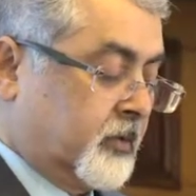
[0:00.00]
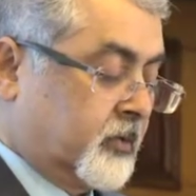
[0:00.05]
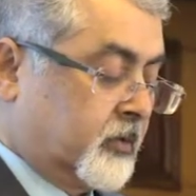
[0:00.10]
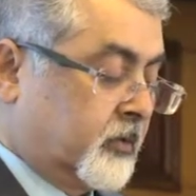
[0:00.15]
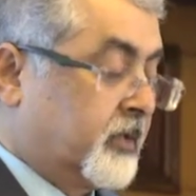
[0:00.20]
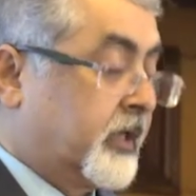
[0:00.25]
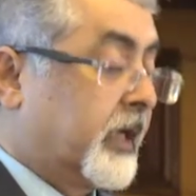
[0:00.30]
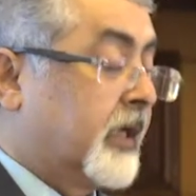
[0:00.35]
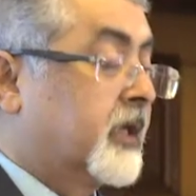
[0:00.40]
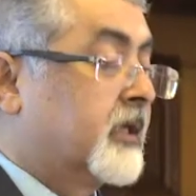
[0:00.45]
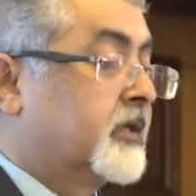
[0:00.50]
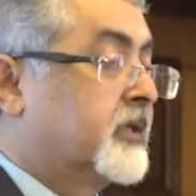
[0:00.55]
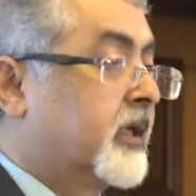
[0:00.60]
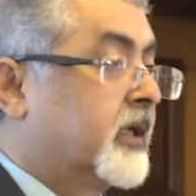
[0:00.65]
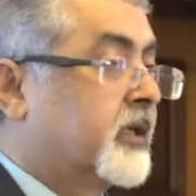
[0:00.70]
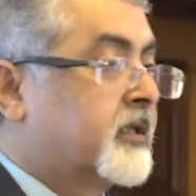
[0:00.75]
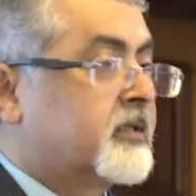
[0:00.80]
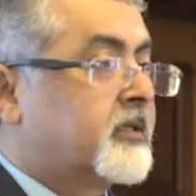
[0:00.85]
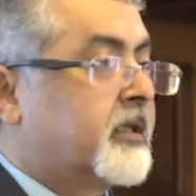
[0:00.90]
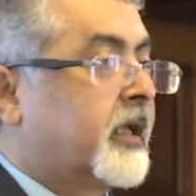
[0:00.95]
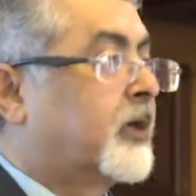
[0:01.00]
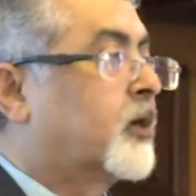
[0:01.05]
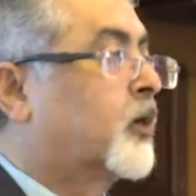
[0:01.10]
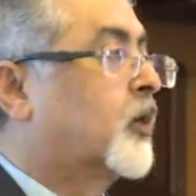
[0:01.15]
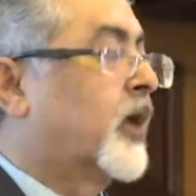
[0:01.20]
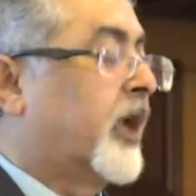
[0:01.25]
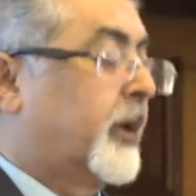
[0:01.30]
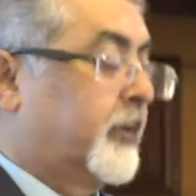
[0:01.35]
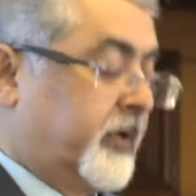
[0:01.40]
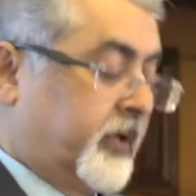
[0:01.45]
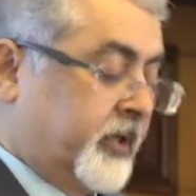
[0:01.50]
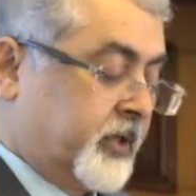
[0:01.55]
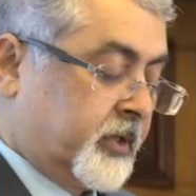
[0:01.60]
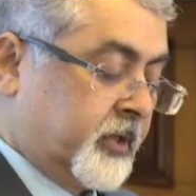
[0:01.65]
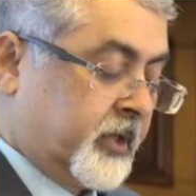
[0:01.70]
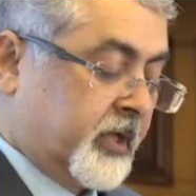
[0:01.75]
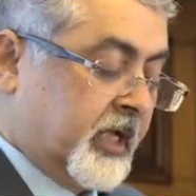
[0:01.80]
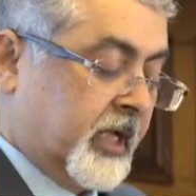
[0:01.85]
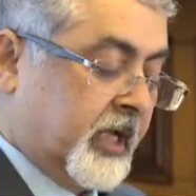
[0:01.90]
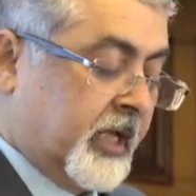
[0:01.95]
So there is that
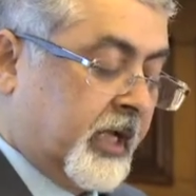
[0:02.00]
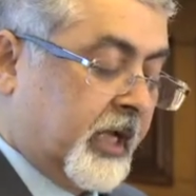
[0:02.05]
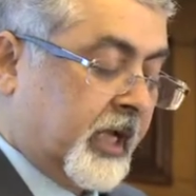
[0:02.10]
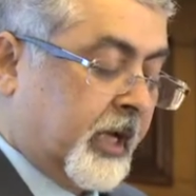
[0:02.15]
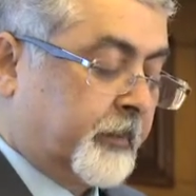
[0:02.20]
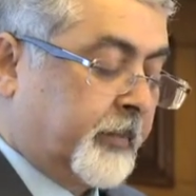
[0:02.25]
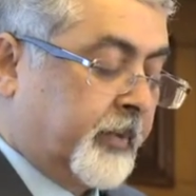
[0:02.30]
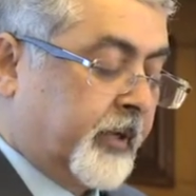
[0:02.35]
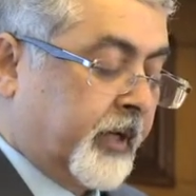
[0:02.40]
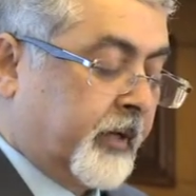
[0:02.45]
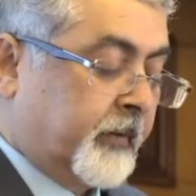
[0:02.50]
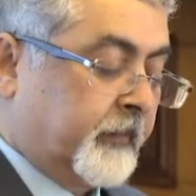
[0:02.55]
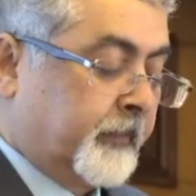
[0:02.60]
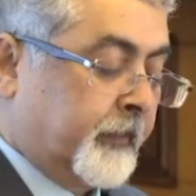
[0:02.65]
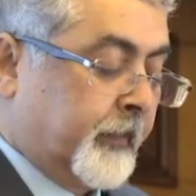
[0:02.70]
collaboration happening.